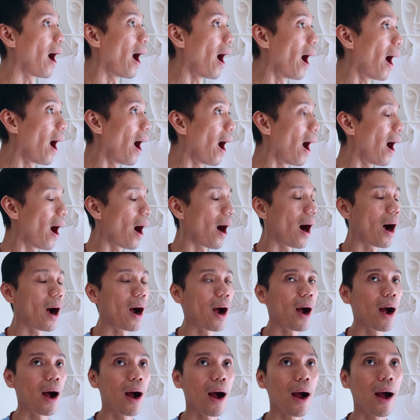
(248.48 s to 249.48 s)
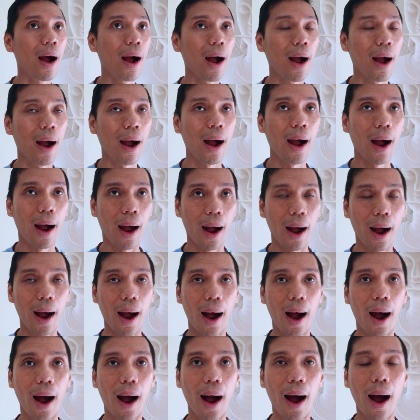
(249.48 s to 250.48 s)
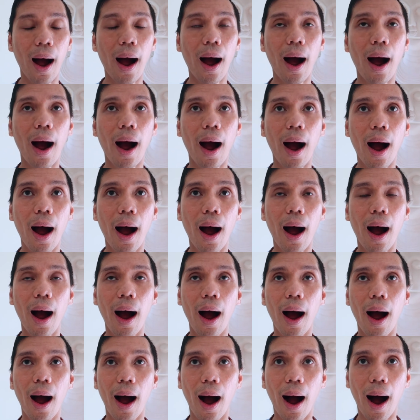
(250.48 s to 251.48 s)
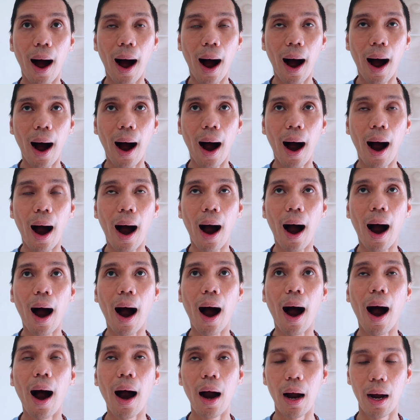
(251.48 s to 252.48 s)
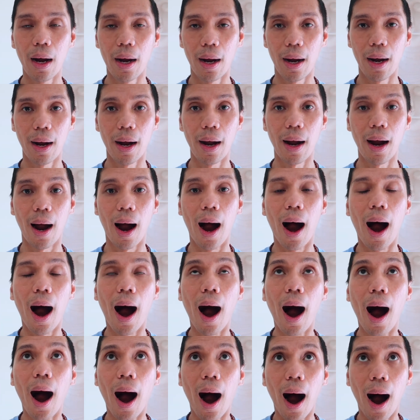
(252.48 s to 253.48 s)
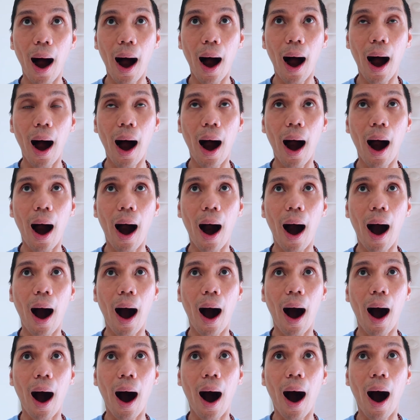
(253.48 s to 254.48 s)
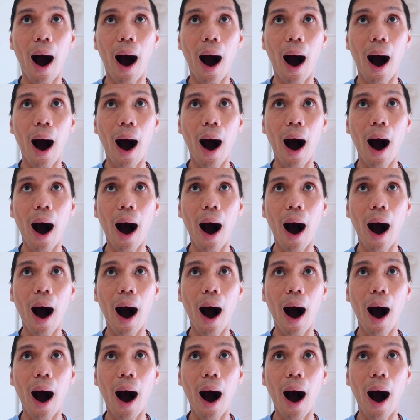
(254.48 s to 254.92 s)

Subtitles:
(silence)